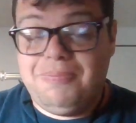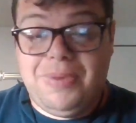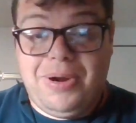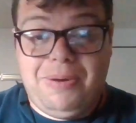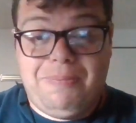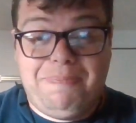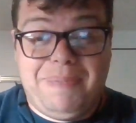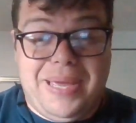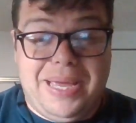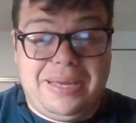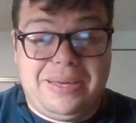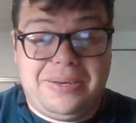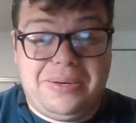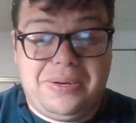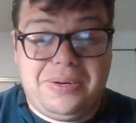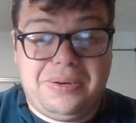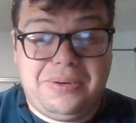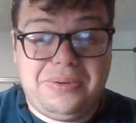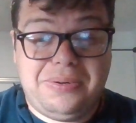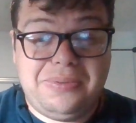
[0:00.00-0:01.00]

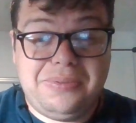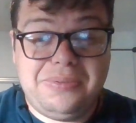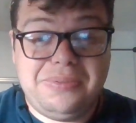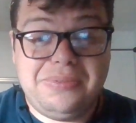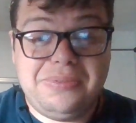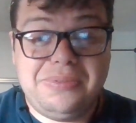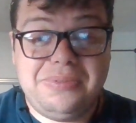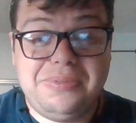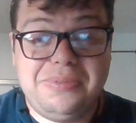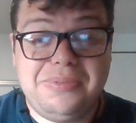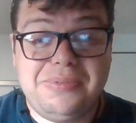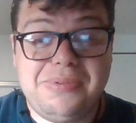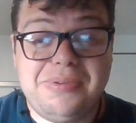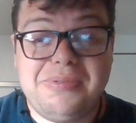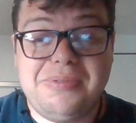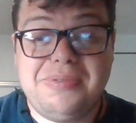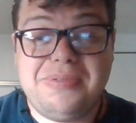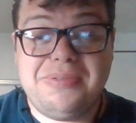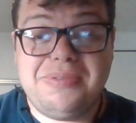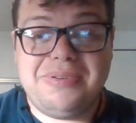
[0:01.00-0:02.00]
Morpeko.
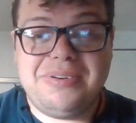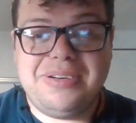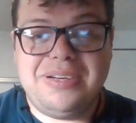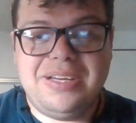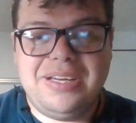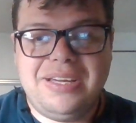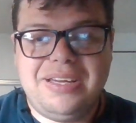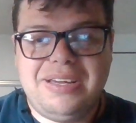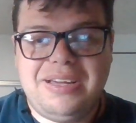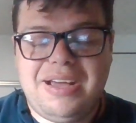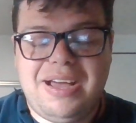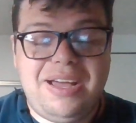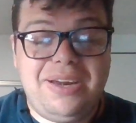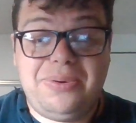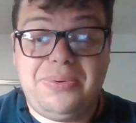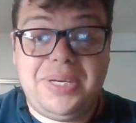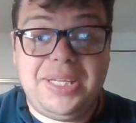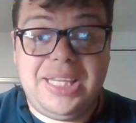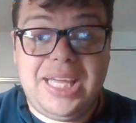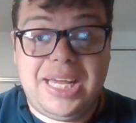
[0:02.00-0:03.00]
Ooh! I
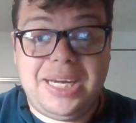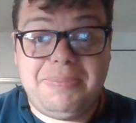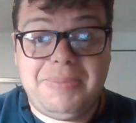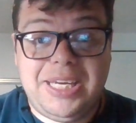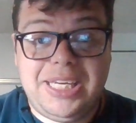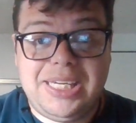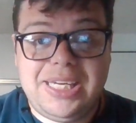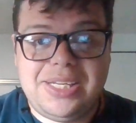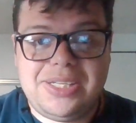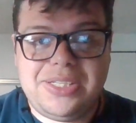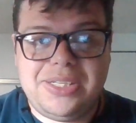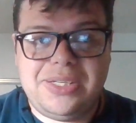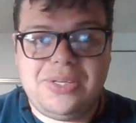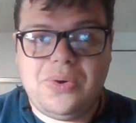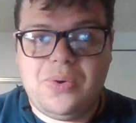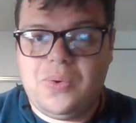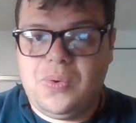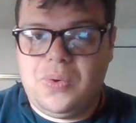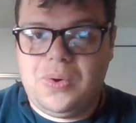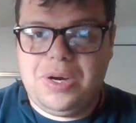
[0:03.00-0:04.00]
don't want that in my kitchen
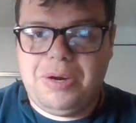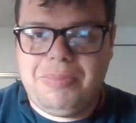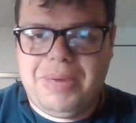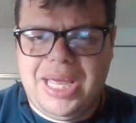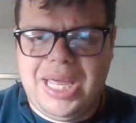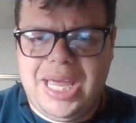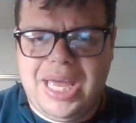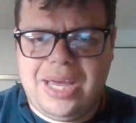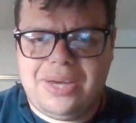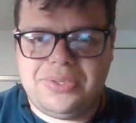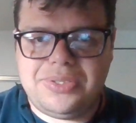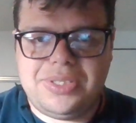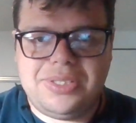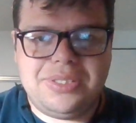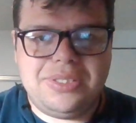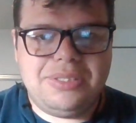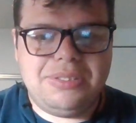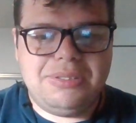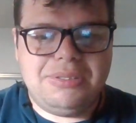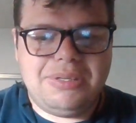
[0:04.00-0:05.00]
or in my
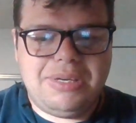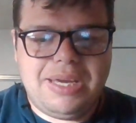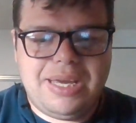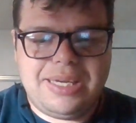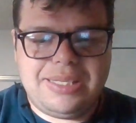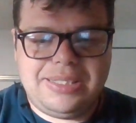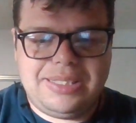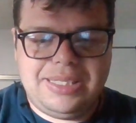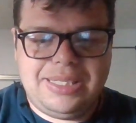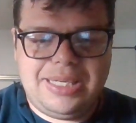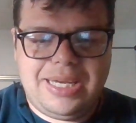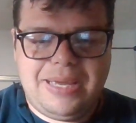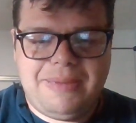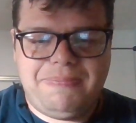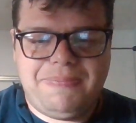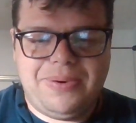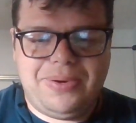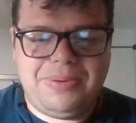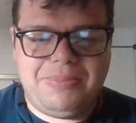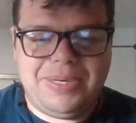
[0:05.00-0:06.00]
house. I've seen
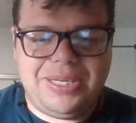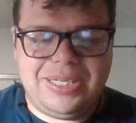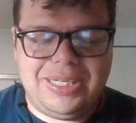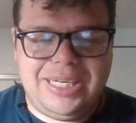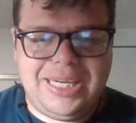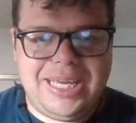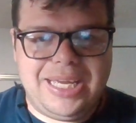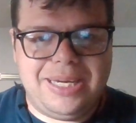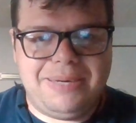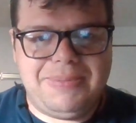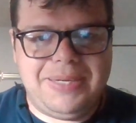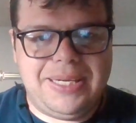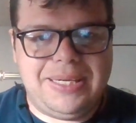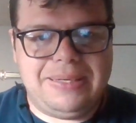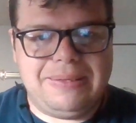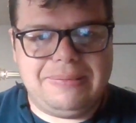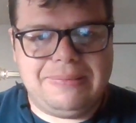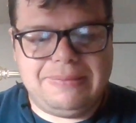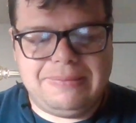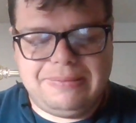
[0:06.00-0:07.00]
that Pokemon in the anime.
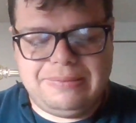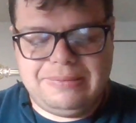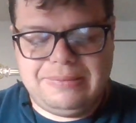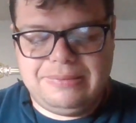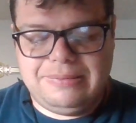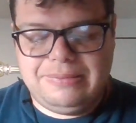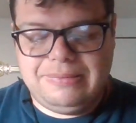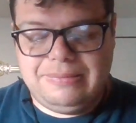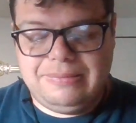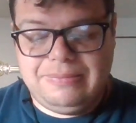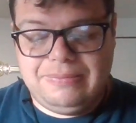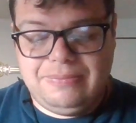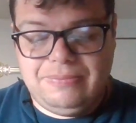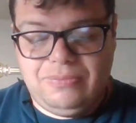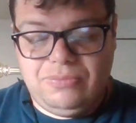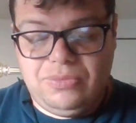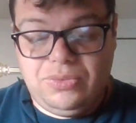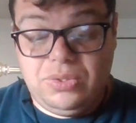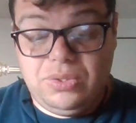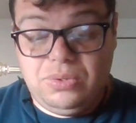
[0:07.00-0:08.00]

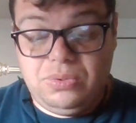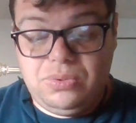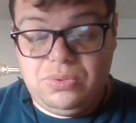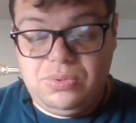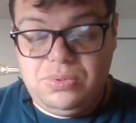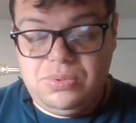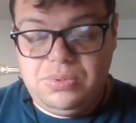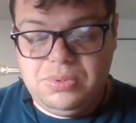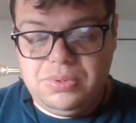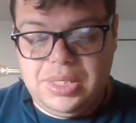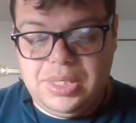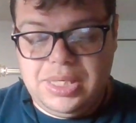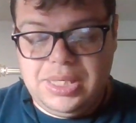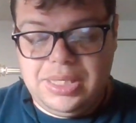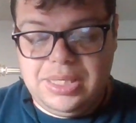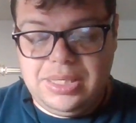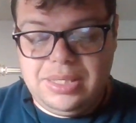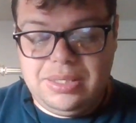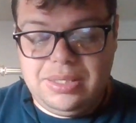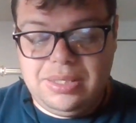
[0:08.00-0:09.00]
Ooh,
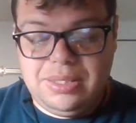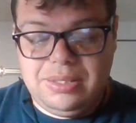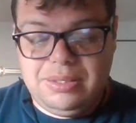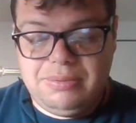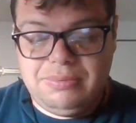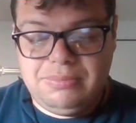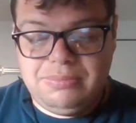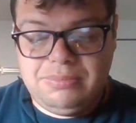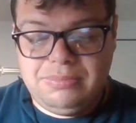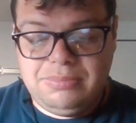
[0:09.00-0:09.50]
uh,